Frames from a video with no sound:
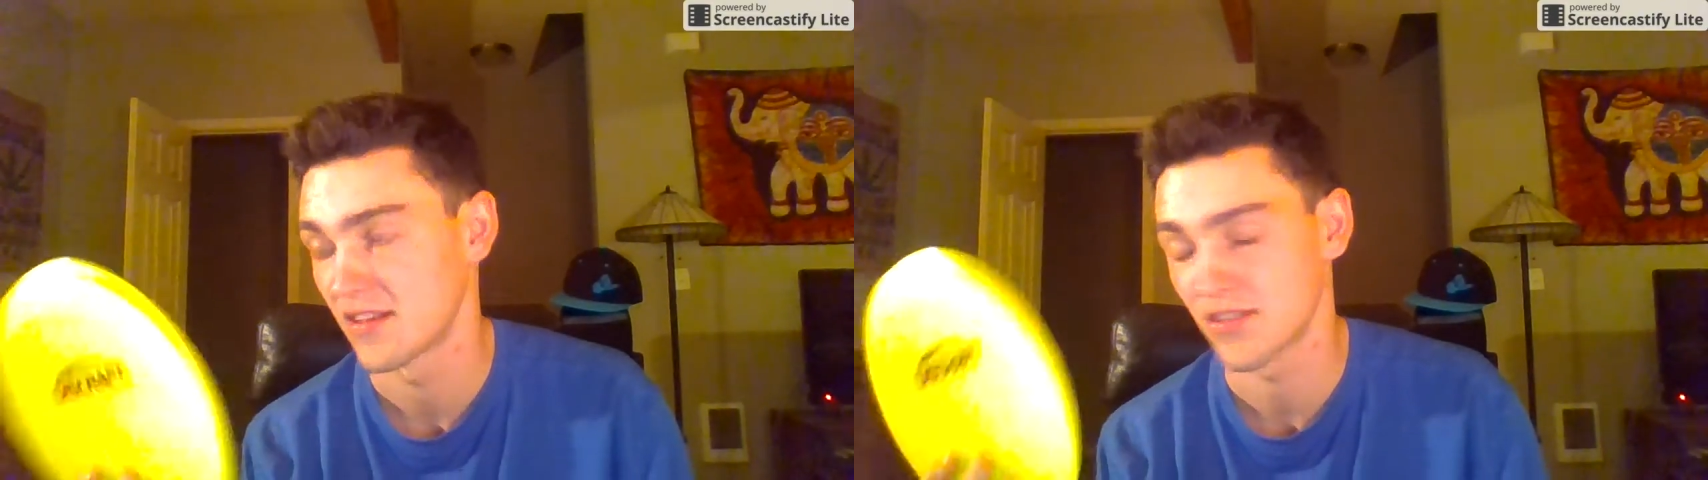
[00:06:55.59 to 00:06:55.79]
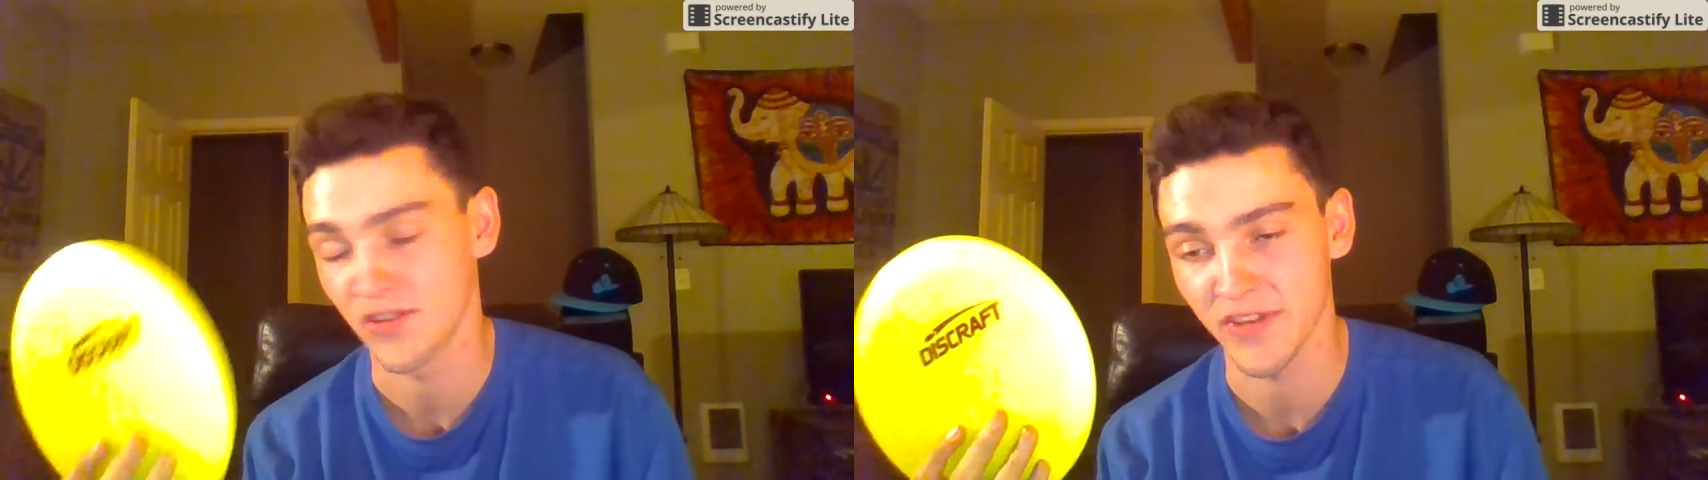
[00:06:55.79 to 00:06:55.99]

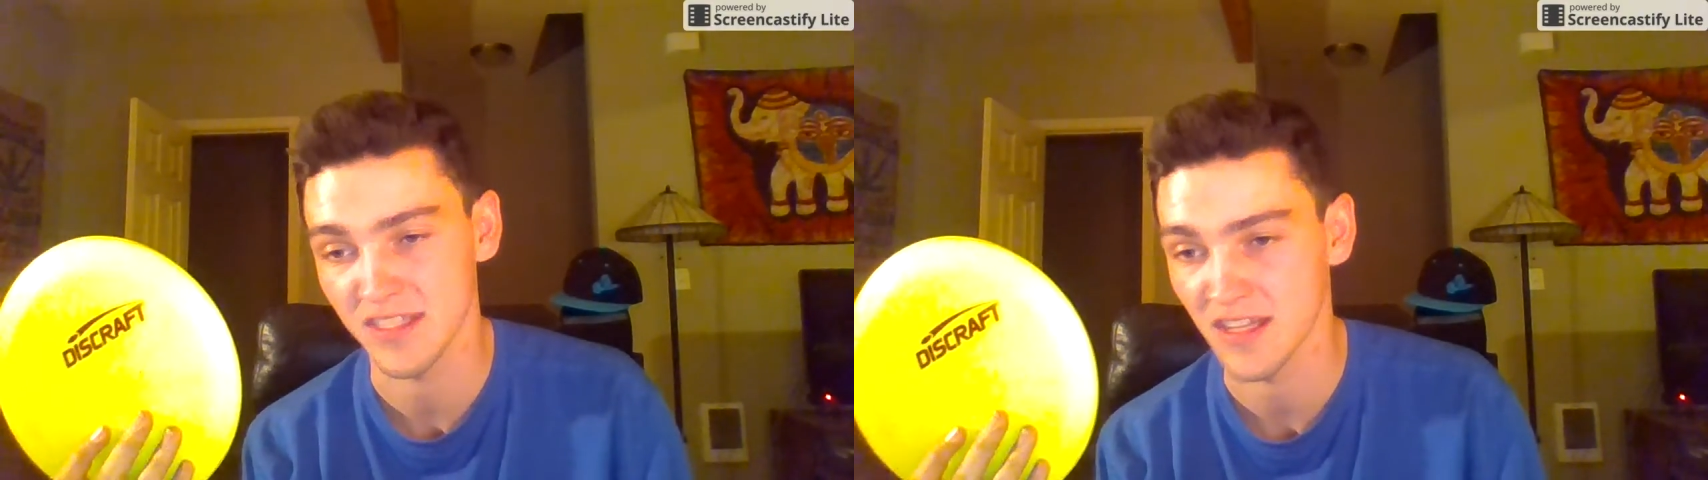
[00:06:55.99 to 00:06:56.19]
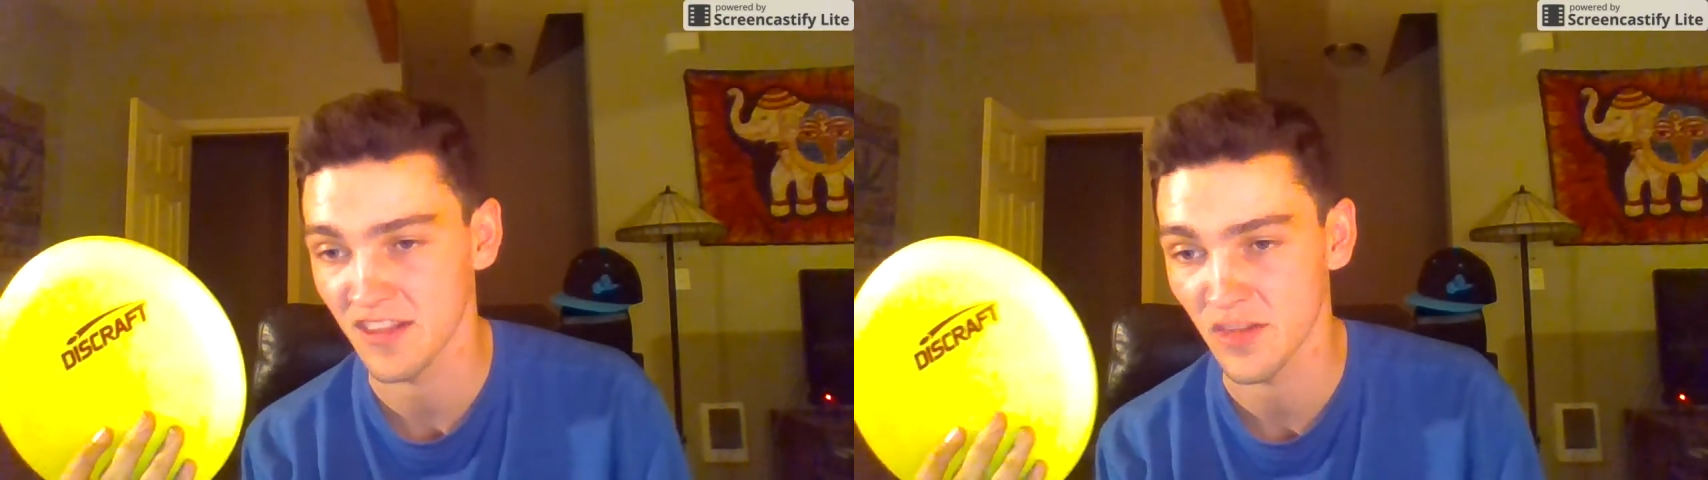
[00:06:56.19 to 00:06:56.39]
So they
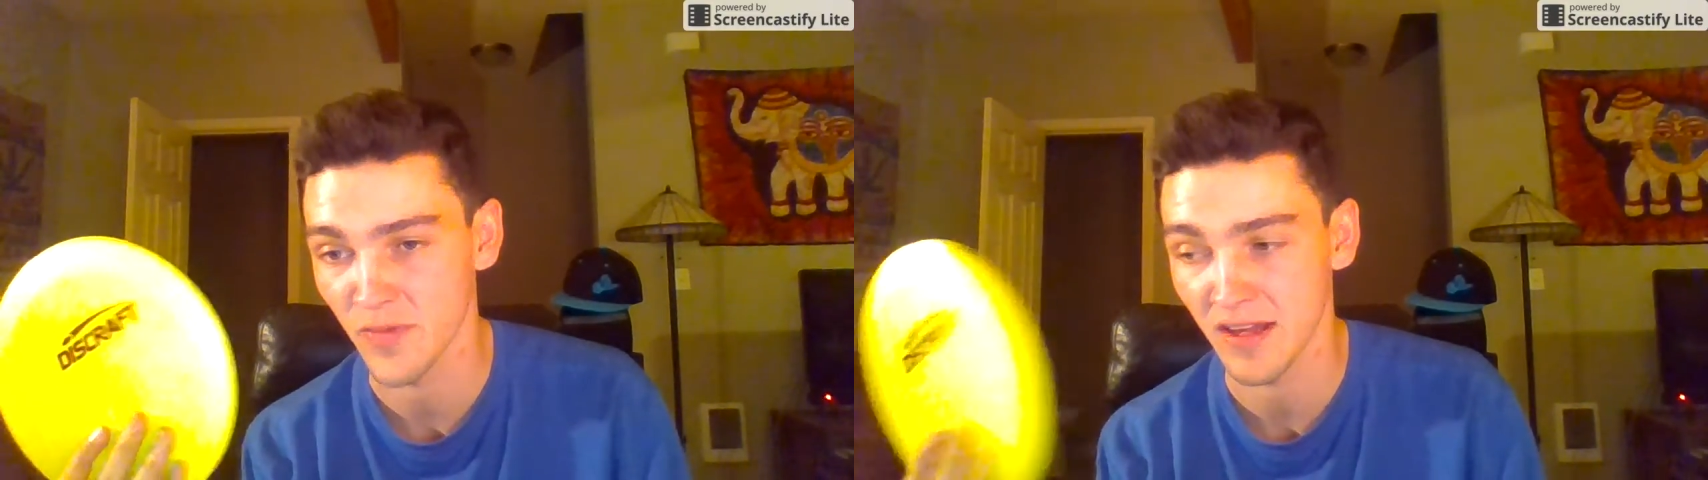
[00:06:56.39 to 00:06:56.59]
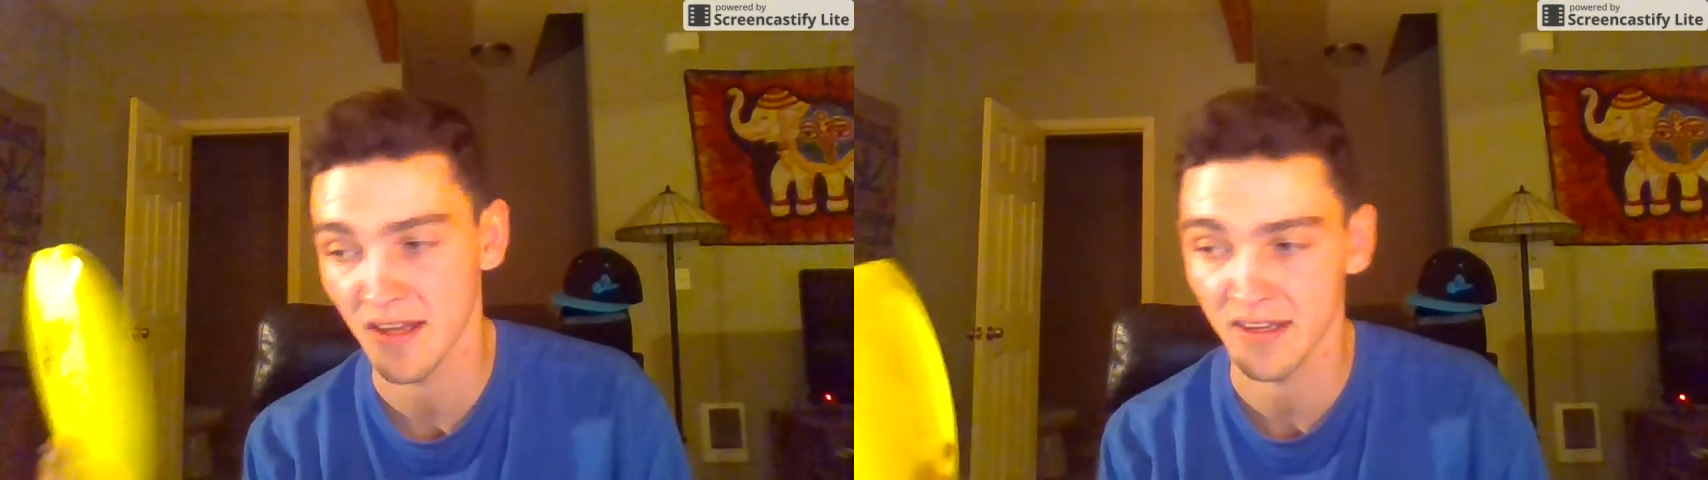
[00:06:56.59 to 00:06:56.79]
stay in the
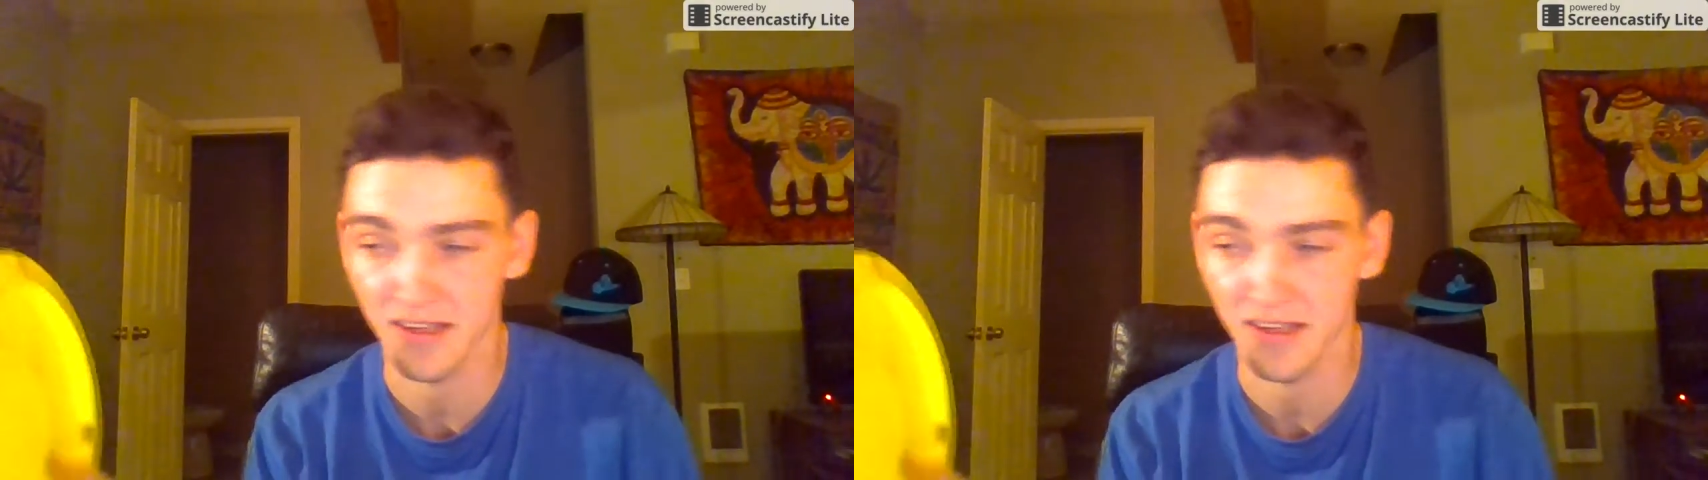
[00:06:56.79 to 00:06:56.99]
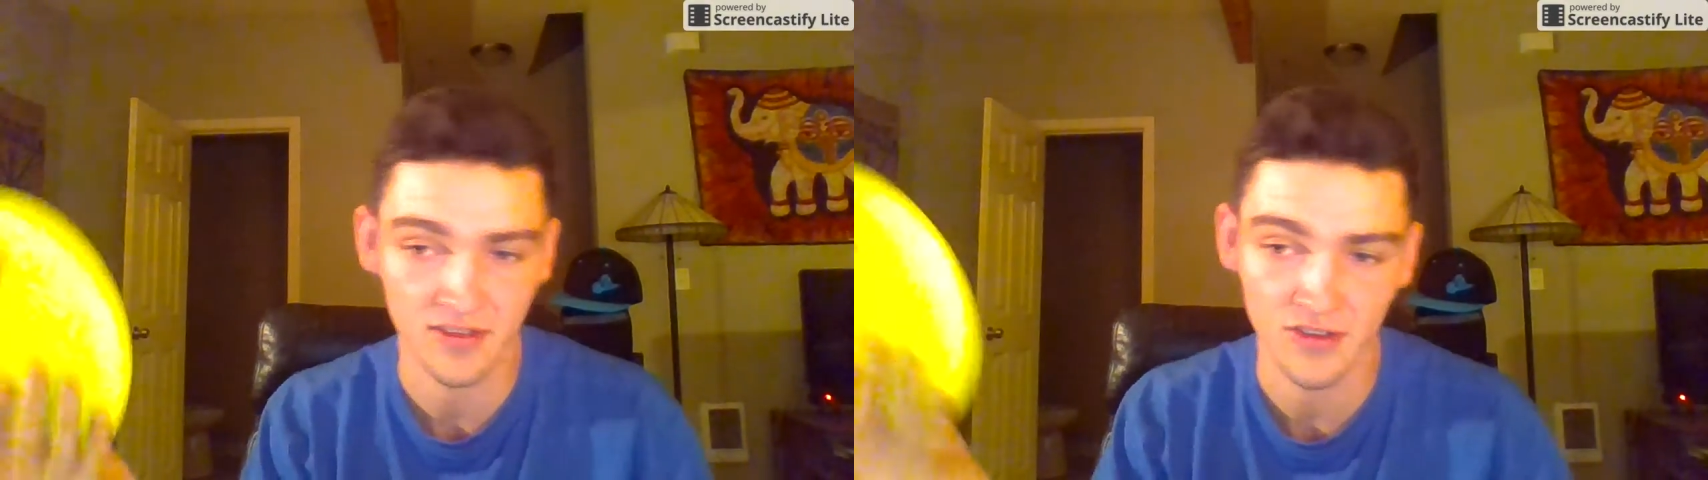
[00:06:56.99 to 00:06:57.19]
bag,